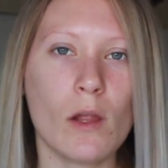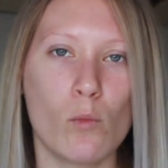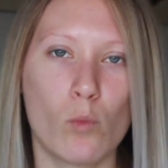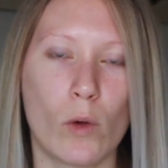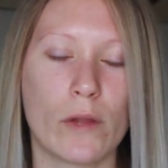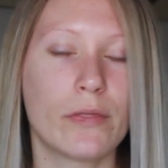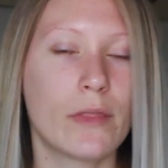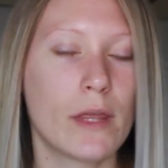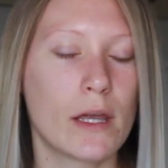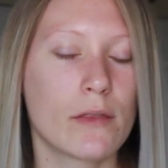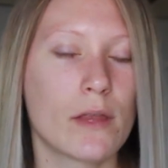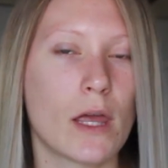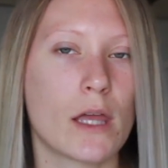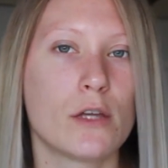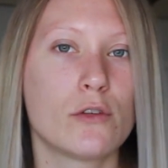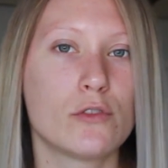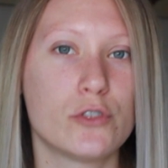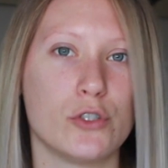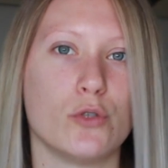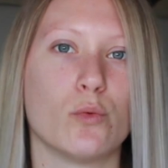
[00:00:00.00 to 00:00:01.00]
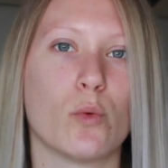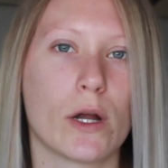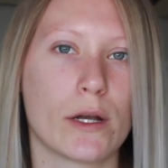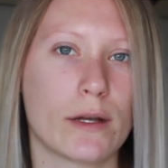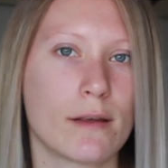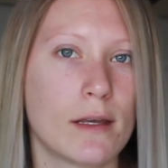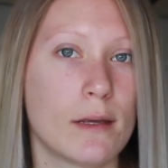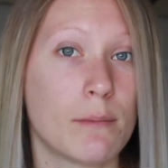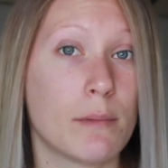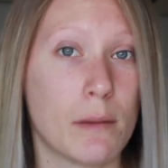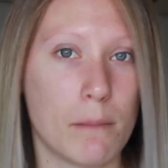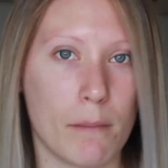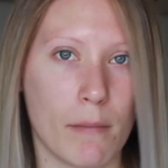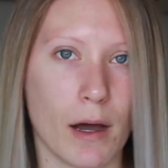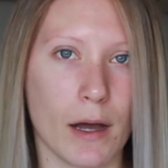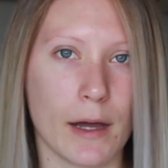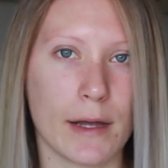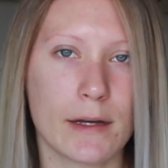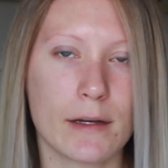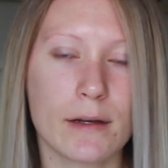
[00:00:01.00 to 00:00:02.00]
One thing that you do want to keep in
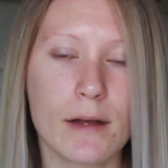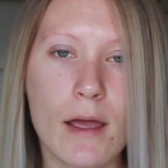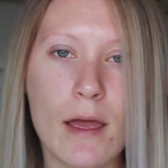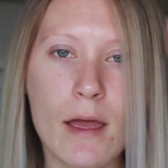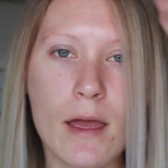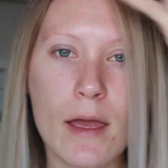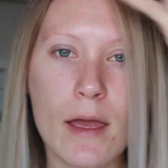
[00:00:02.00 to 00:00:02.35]
mind